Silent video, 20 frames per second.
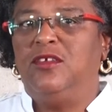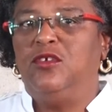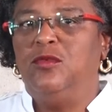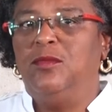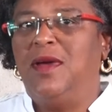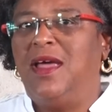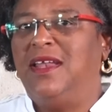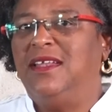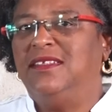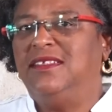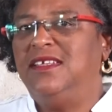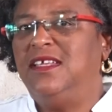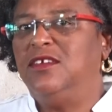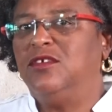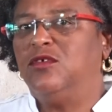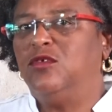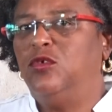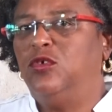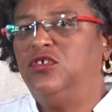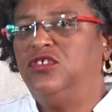humanity
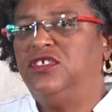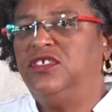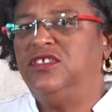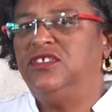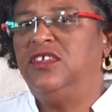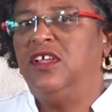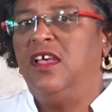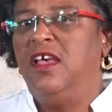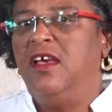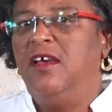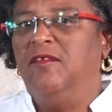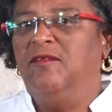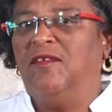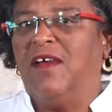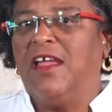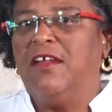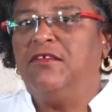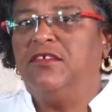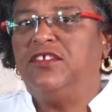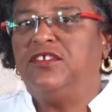encroaches
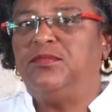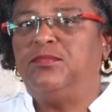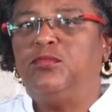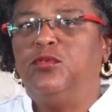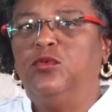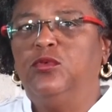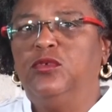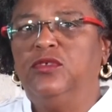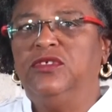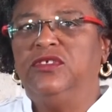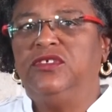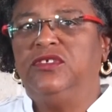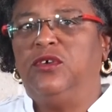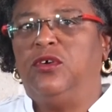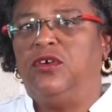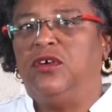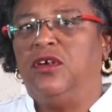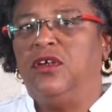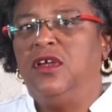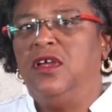virus pools
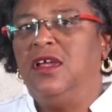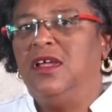or